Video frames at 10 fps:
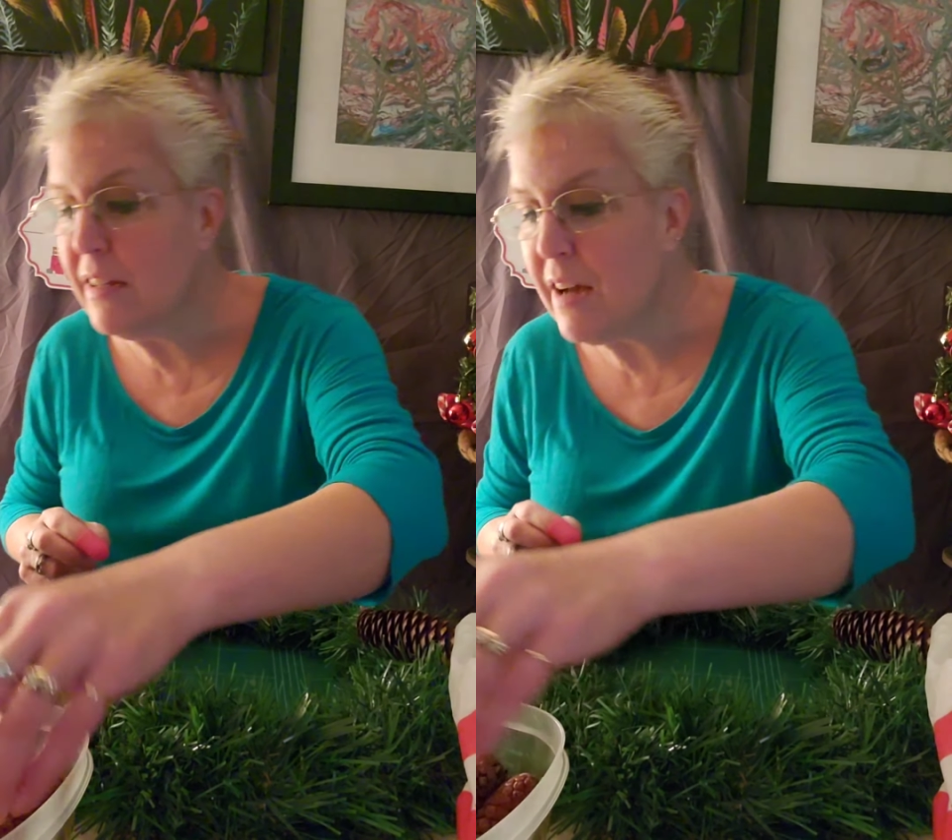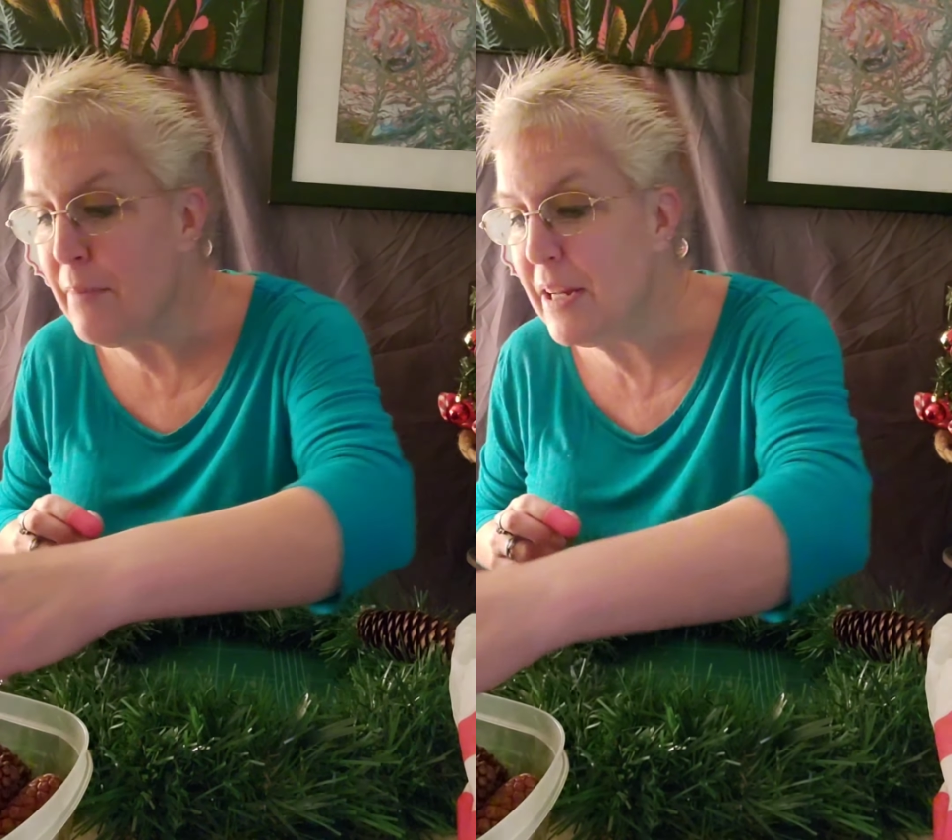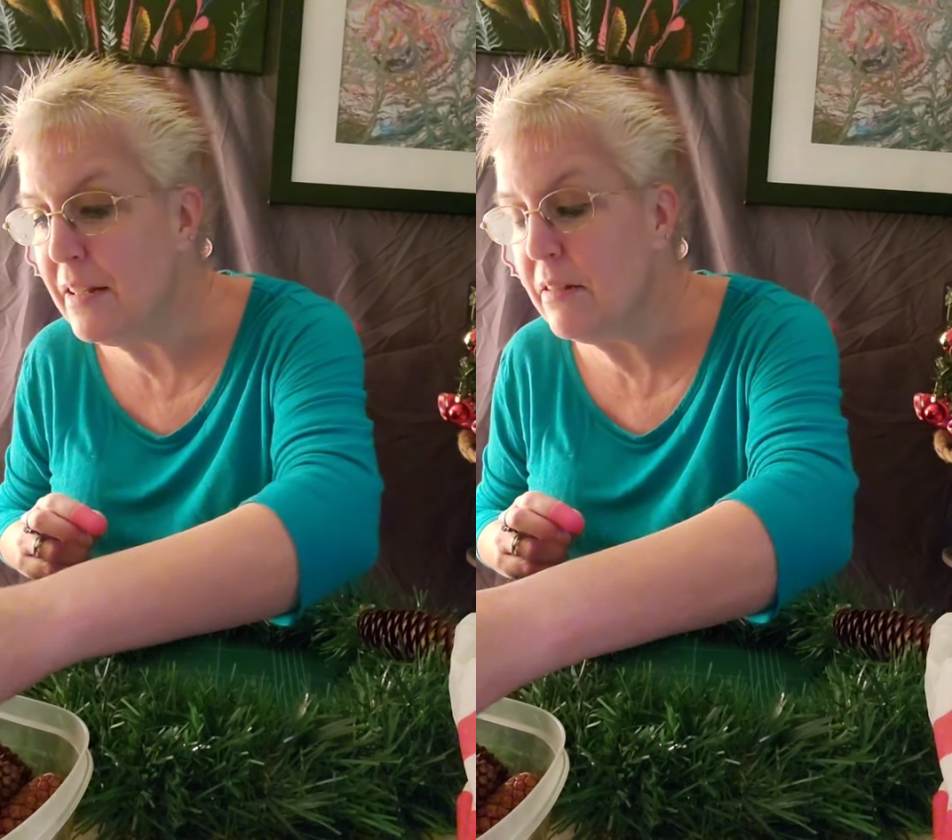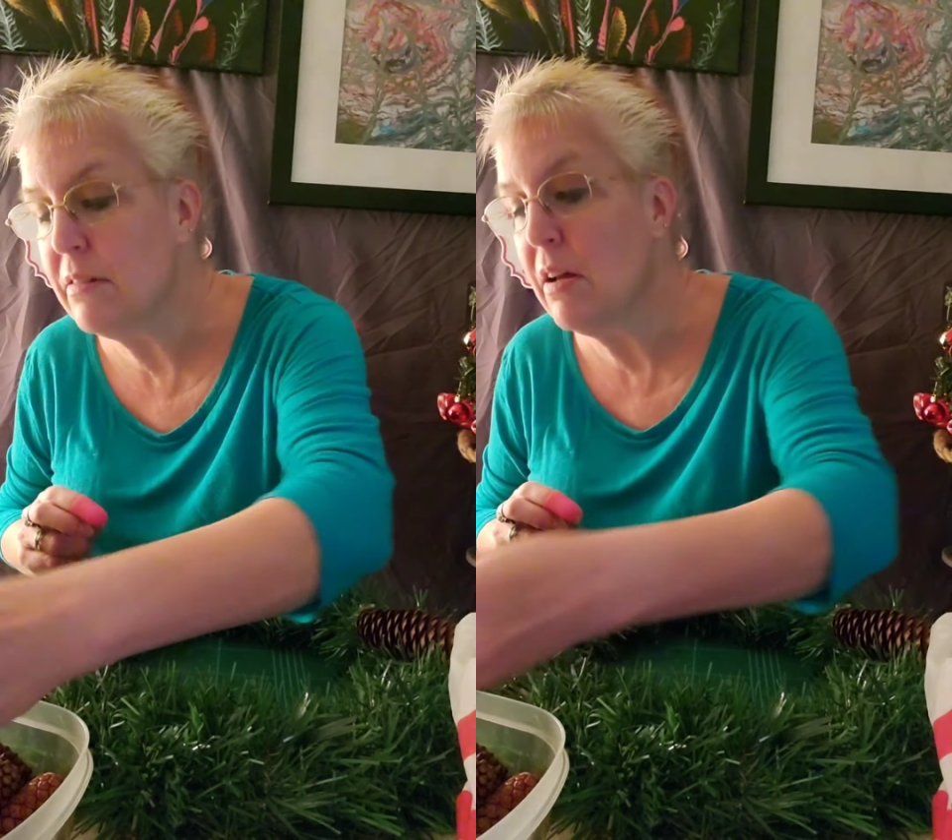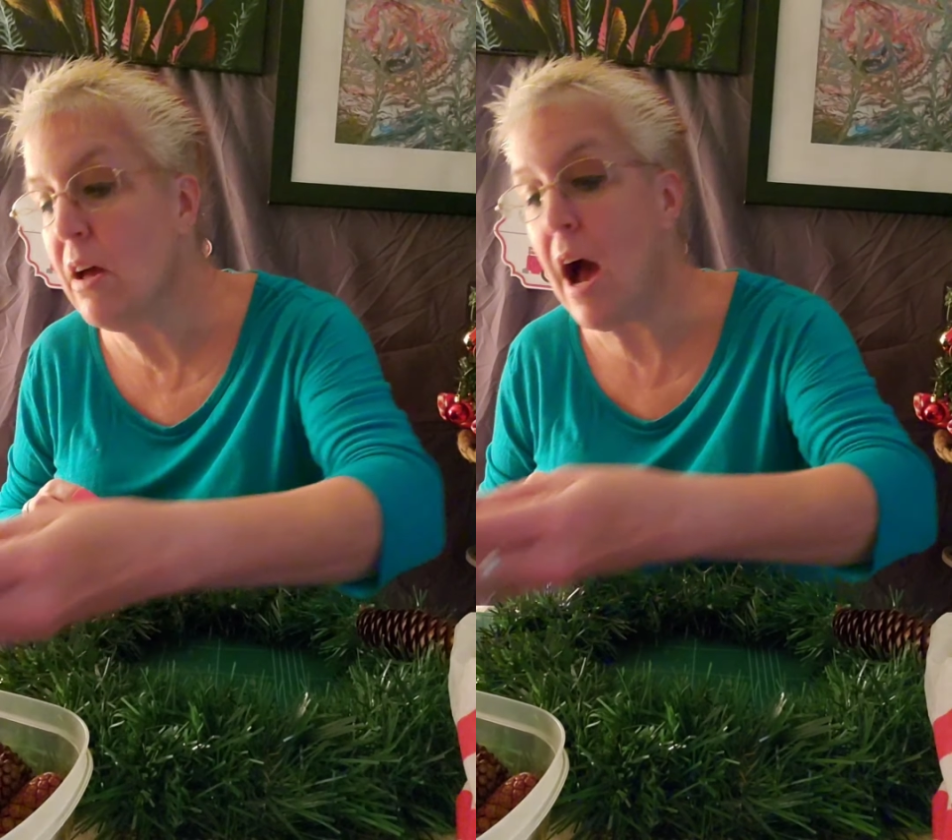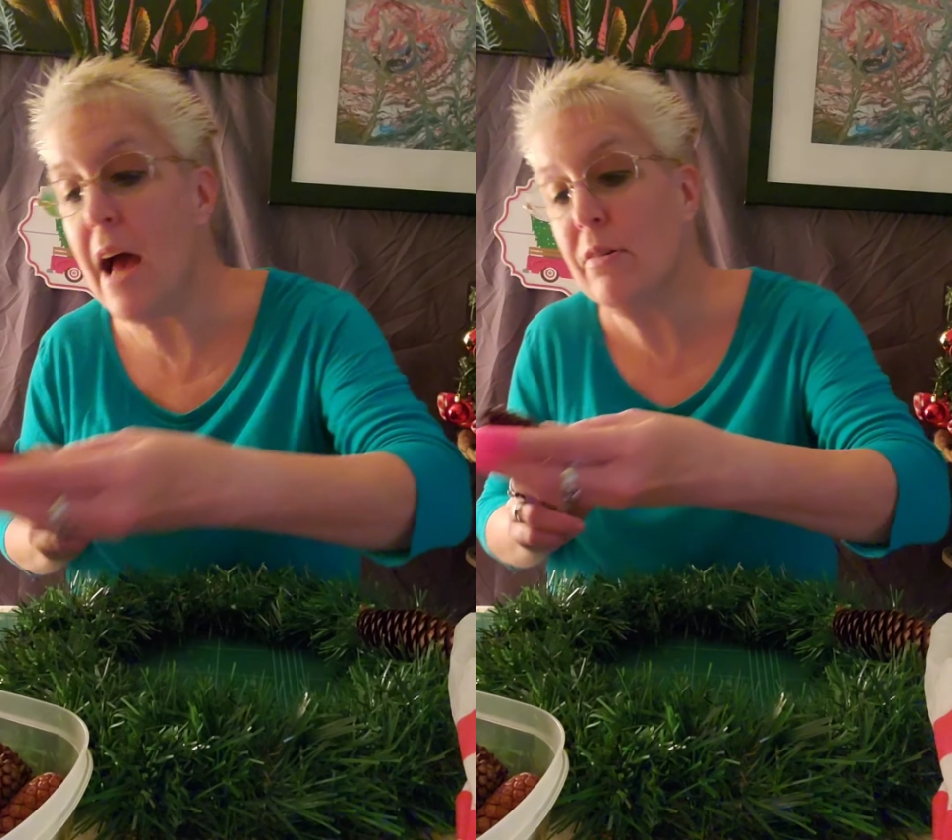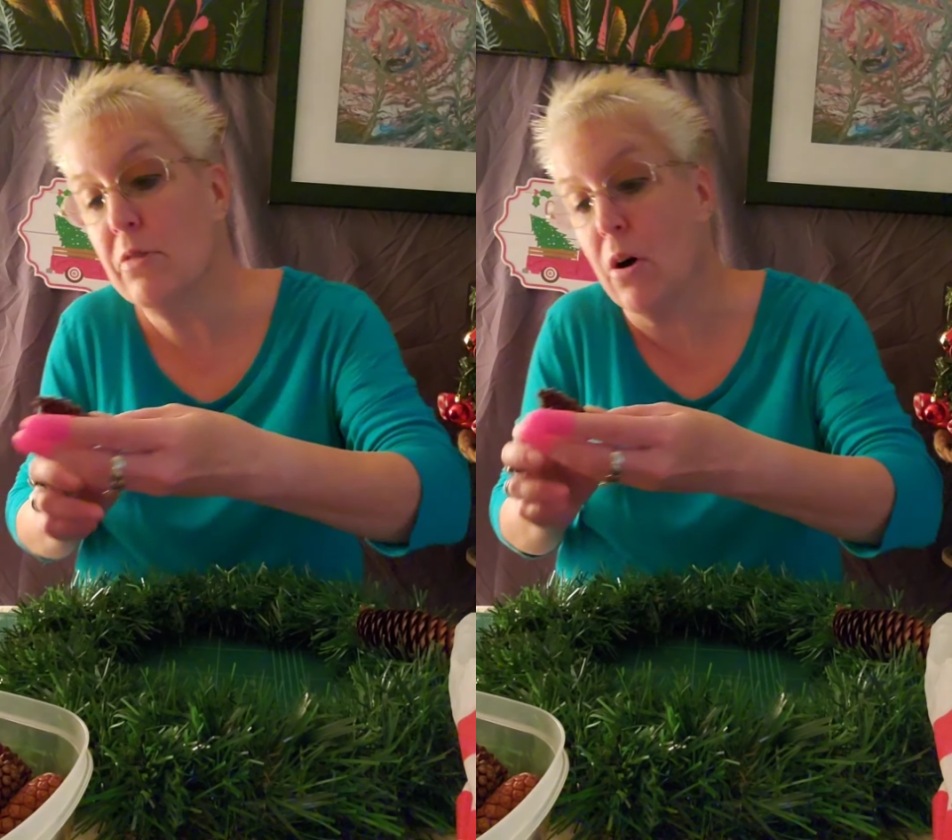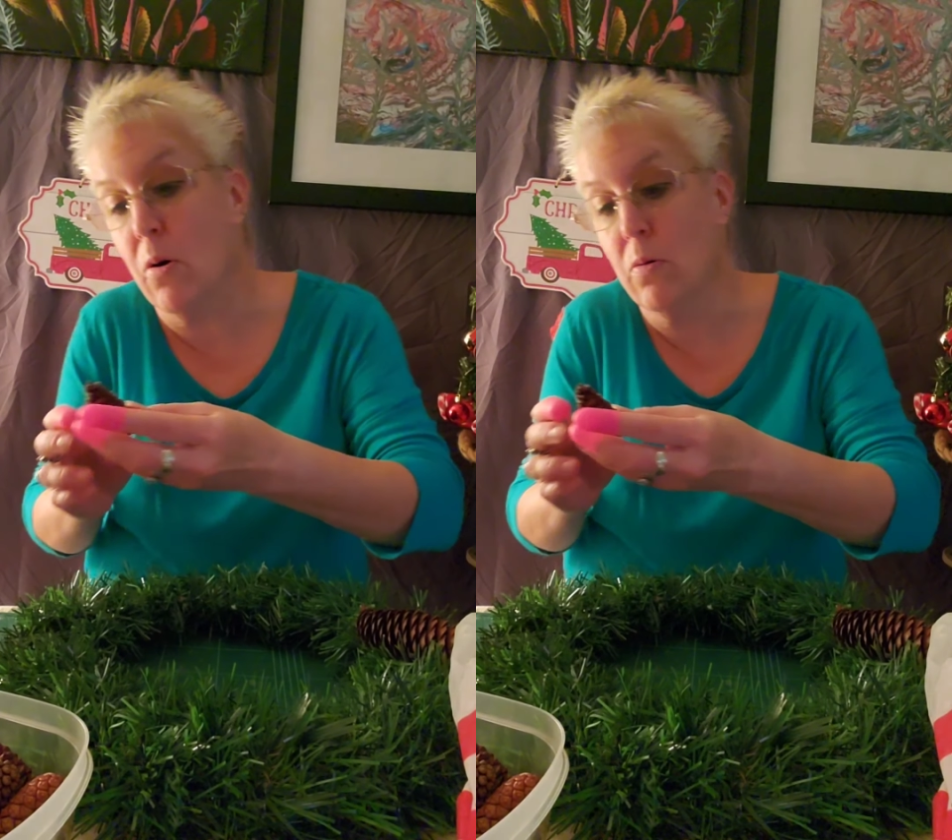I don't
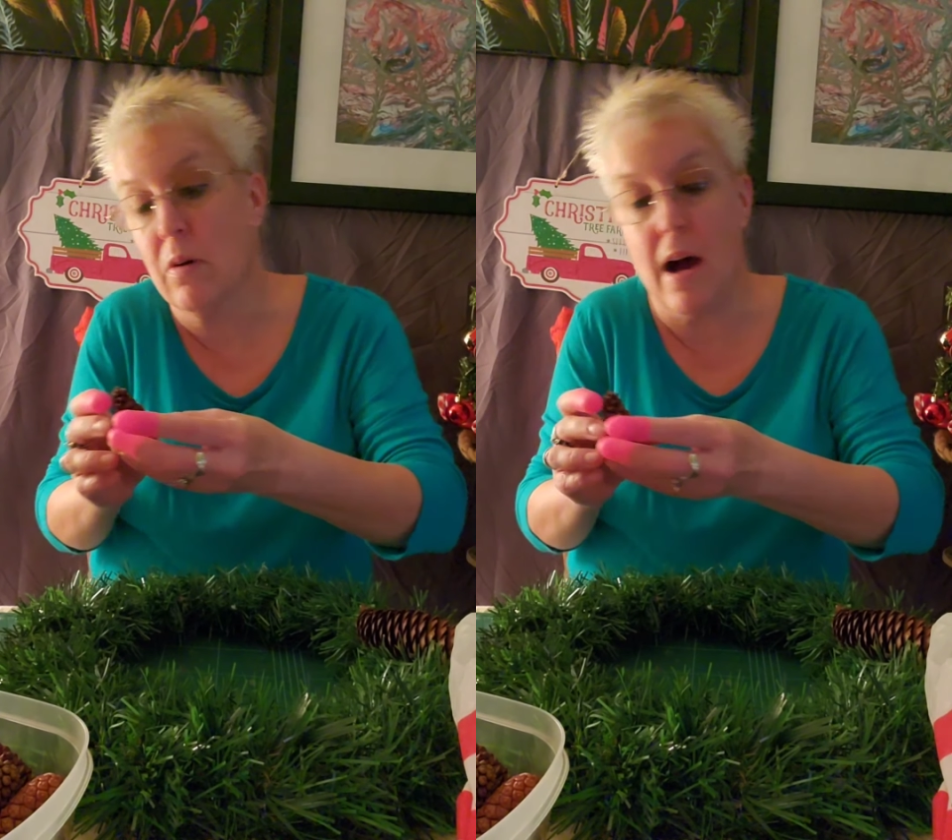know.